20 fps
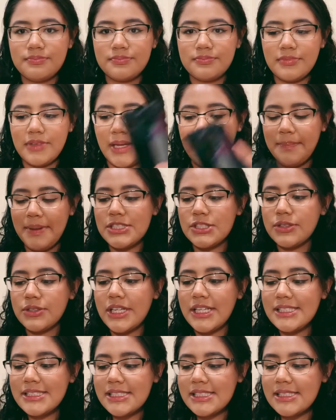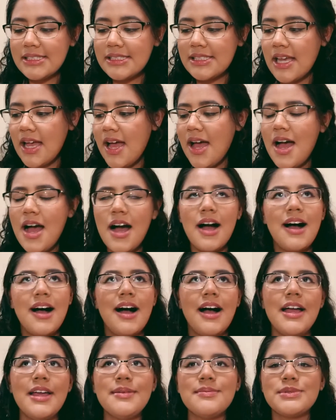like pencil cases.
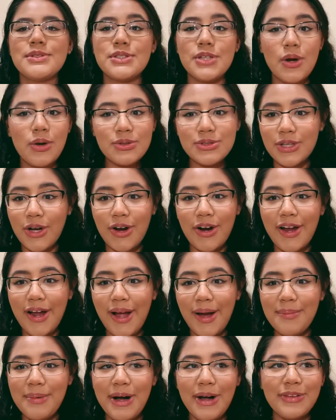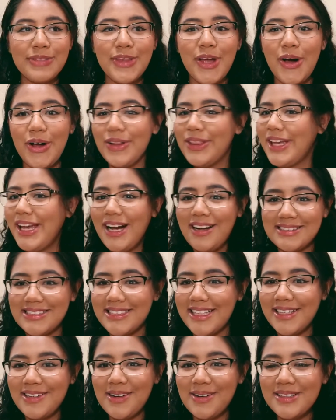I am so sorry about all the
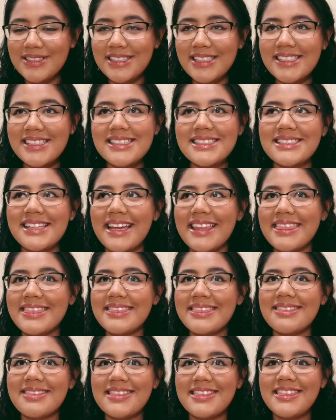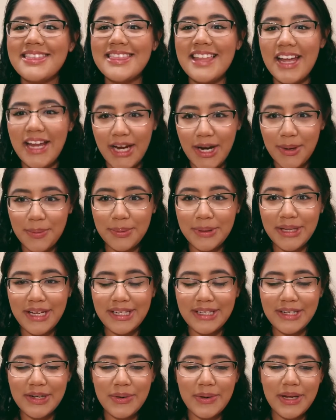outside noises, like the
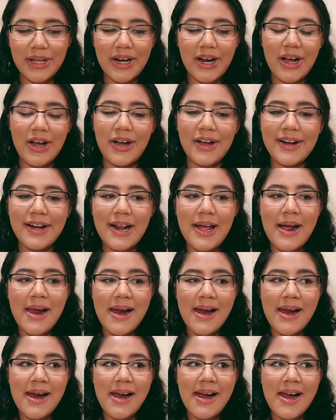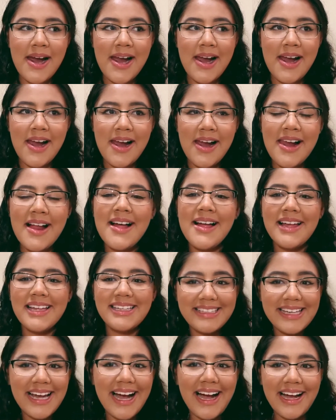airplane going on.
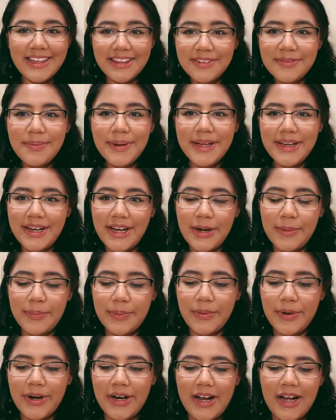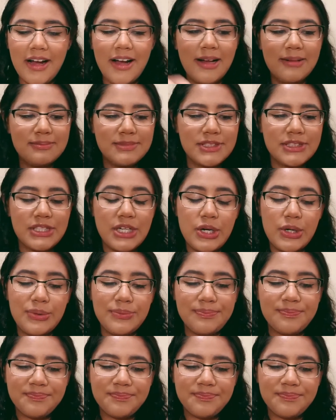Yeah, I live by an airport, so